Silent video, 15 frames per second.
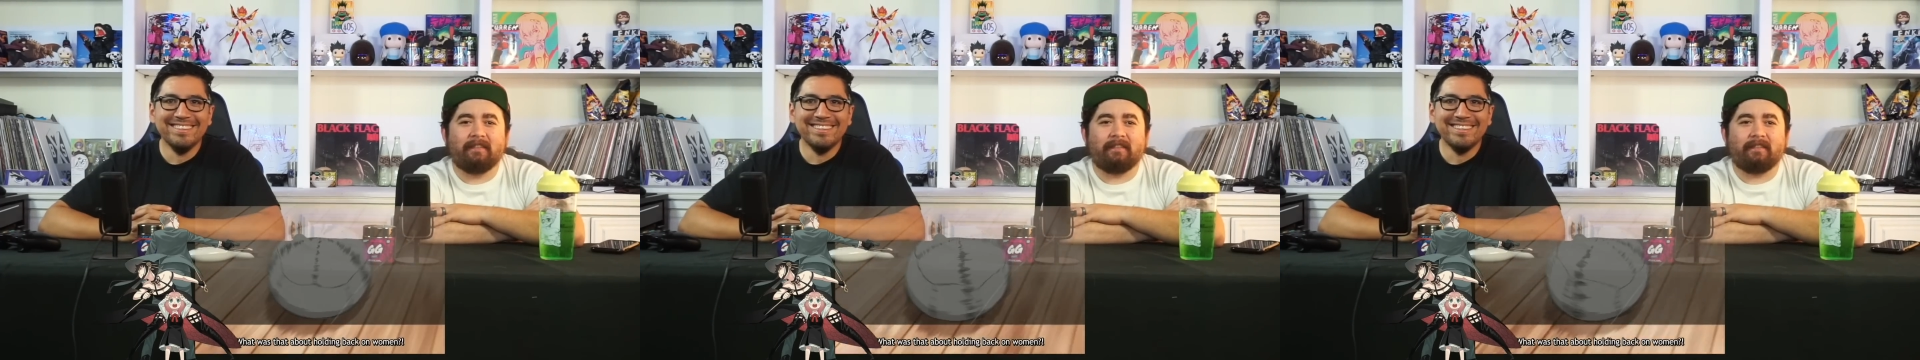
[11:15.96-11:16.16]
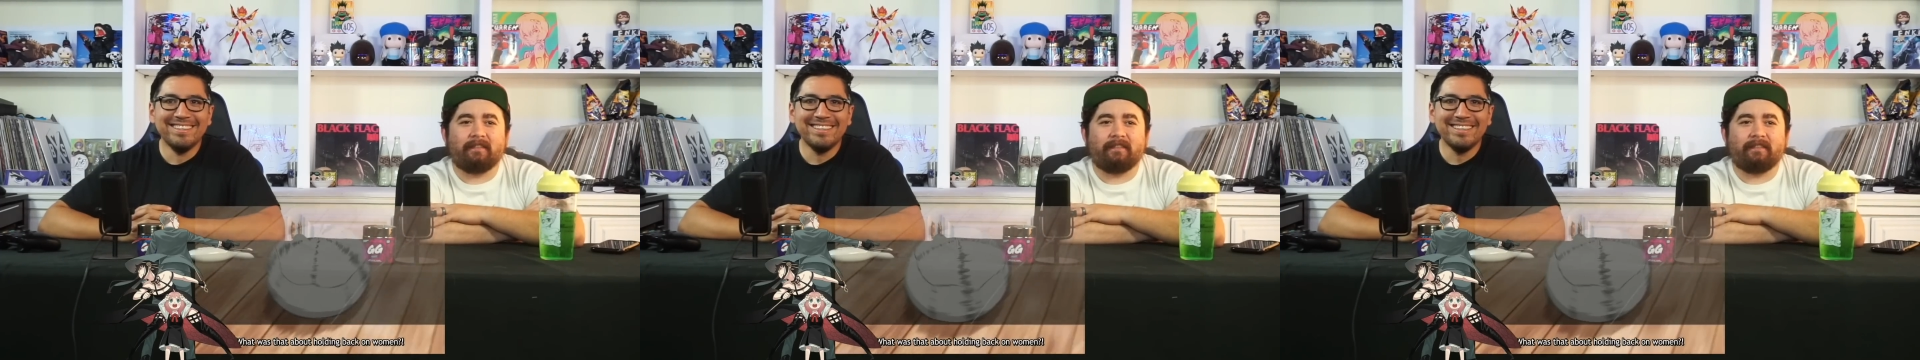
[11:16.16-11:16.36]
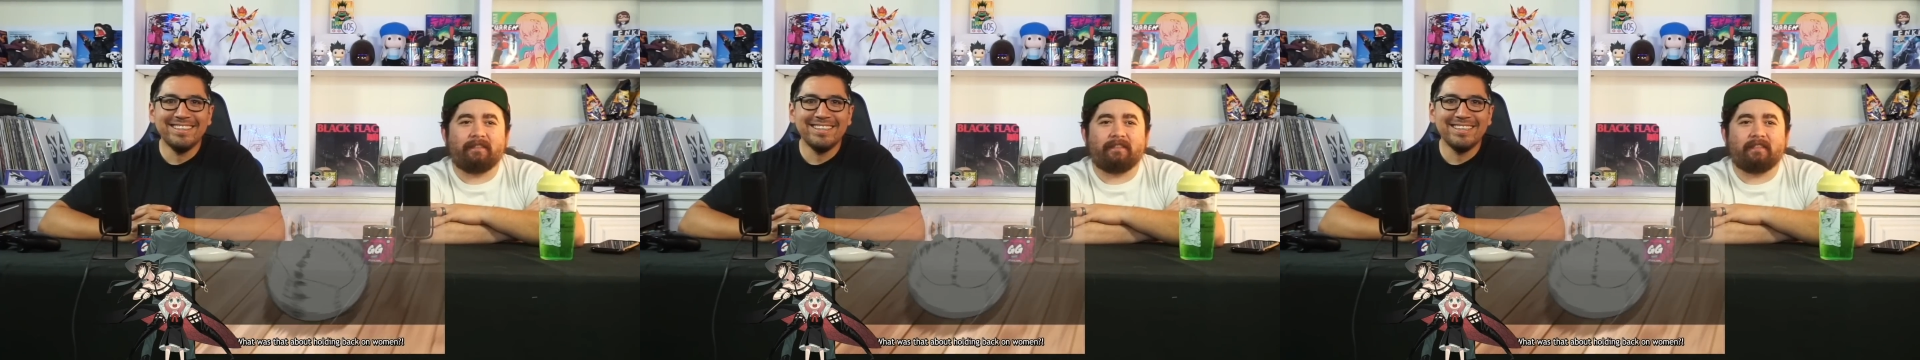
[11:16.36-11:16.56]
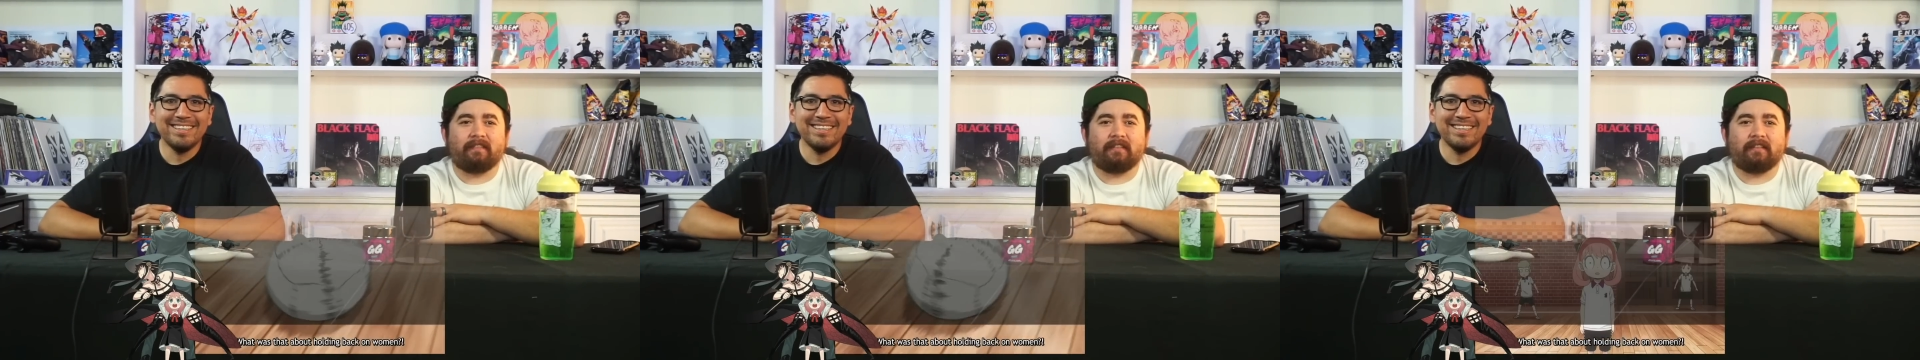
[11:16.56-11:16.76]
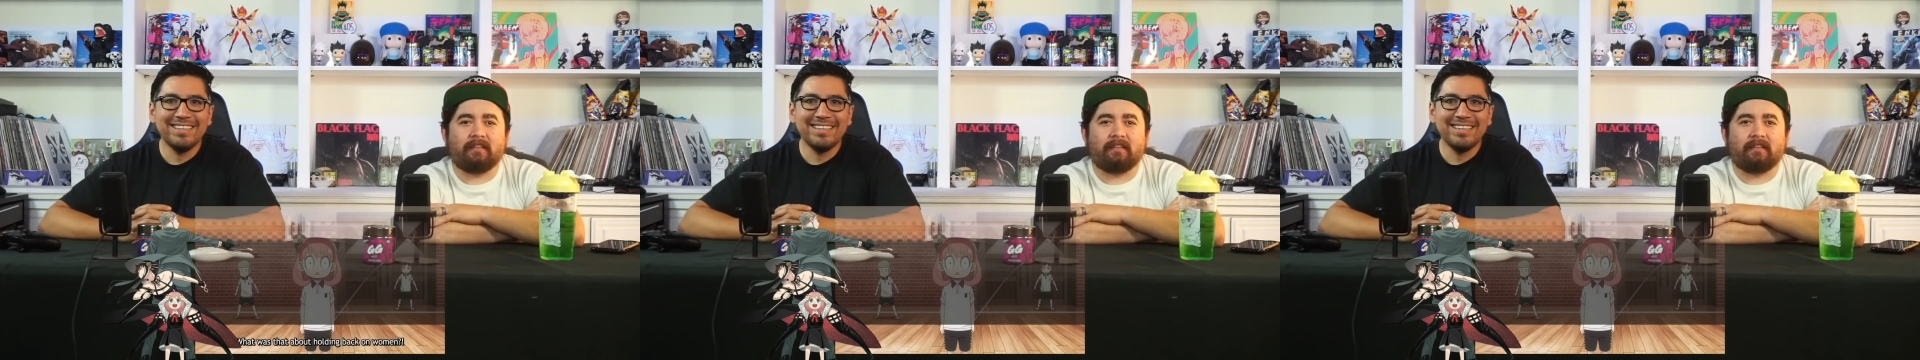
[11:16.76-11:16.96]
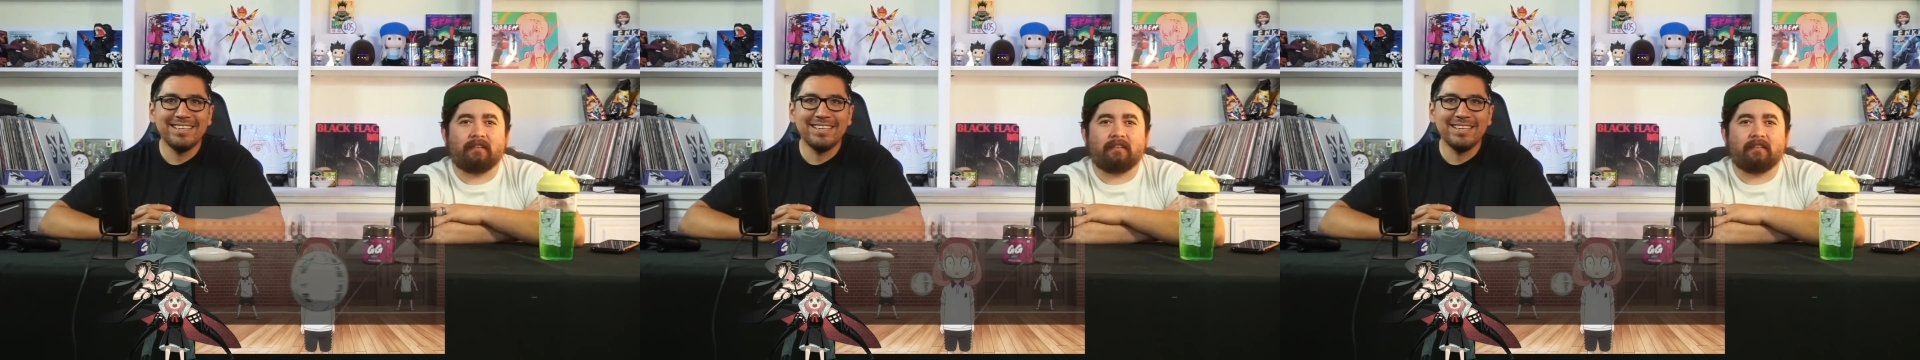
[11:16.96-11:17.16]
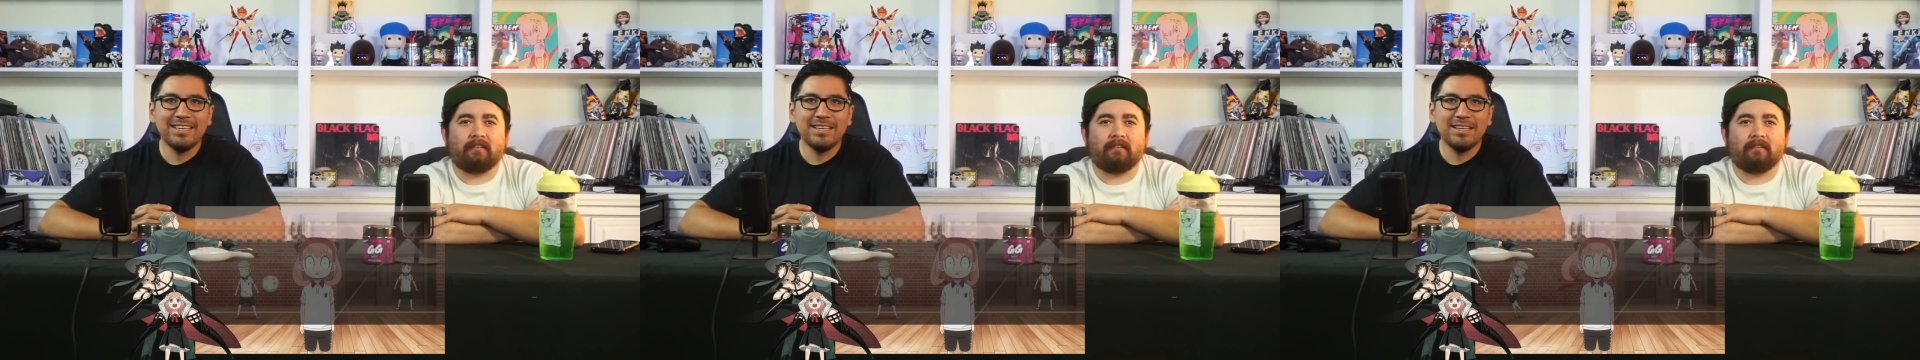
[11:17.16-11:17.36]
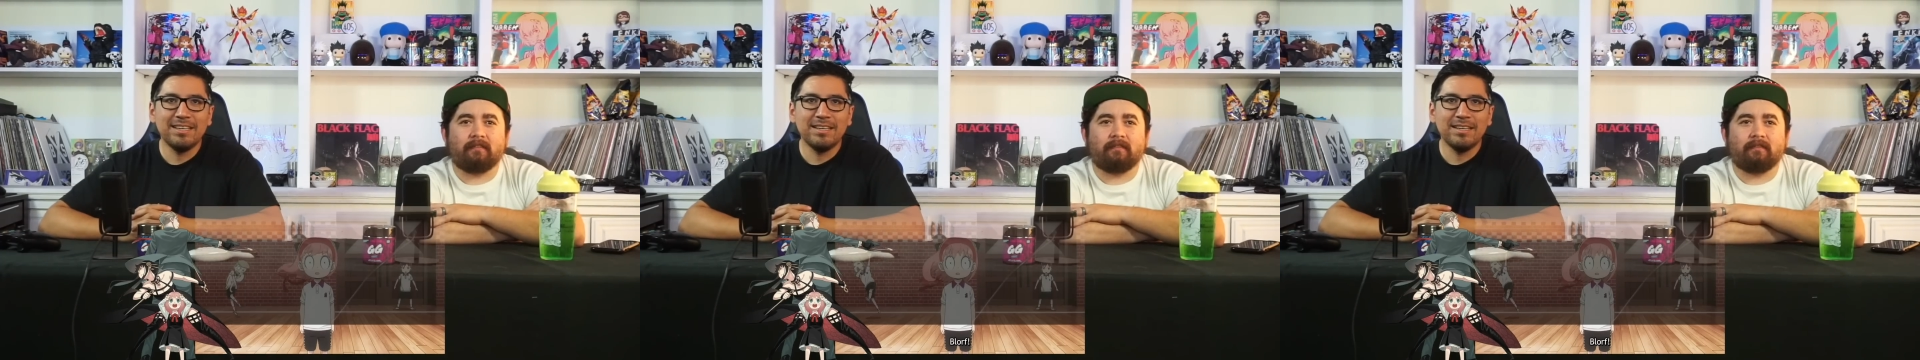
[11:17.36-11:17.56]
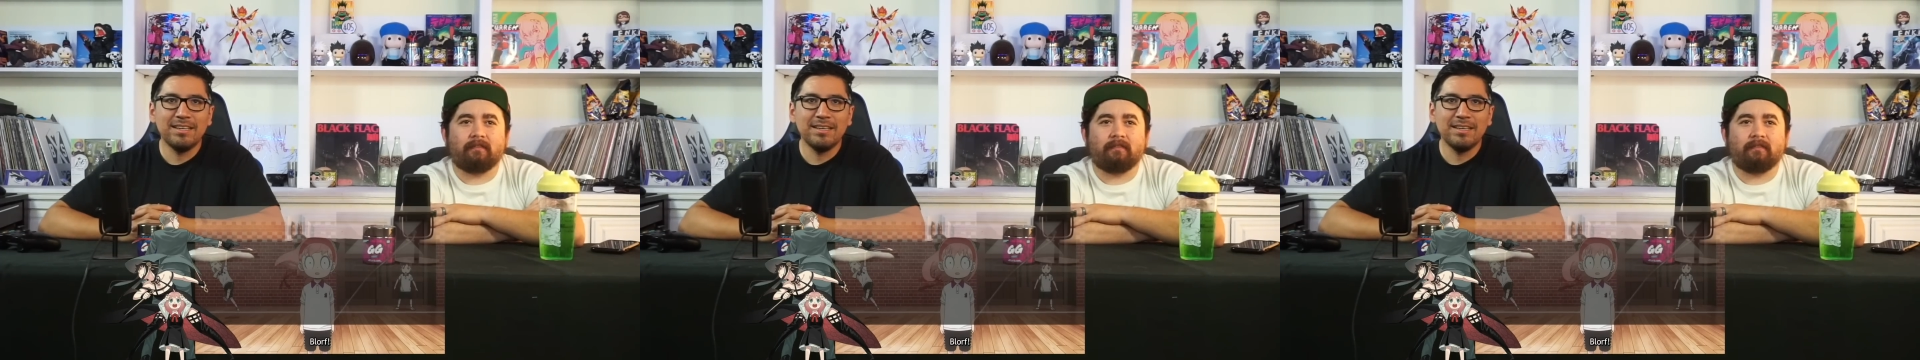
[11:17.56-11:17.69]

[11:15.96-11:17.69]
No one is speaking in this clip.